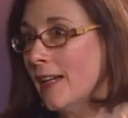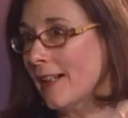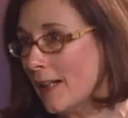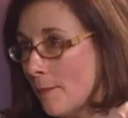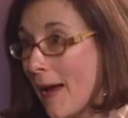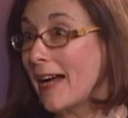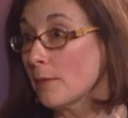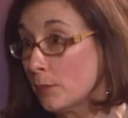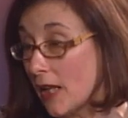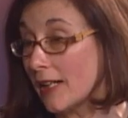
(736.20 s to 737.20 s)
and come back
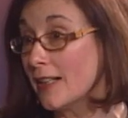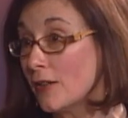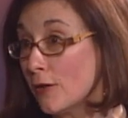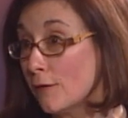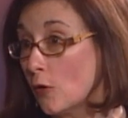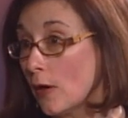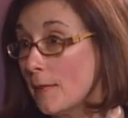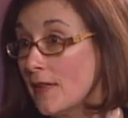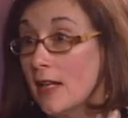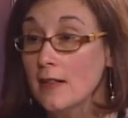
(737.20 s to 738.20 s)
and plug it into the
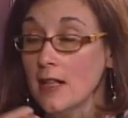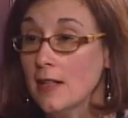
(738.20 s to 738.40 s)
form, and then kind of